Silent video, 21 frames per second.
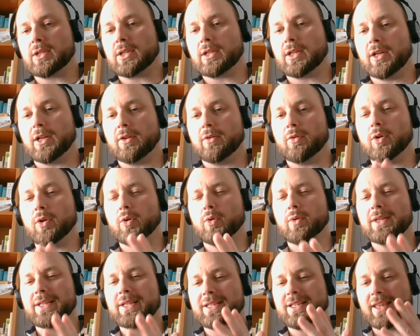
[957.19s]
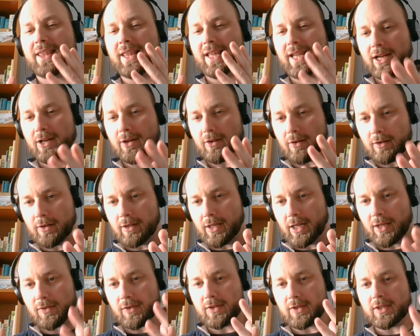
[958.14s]
who is there
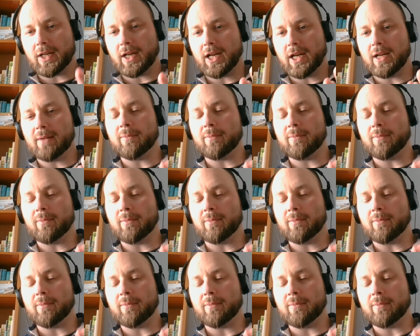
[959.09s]
at the time,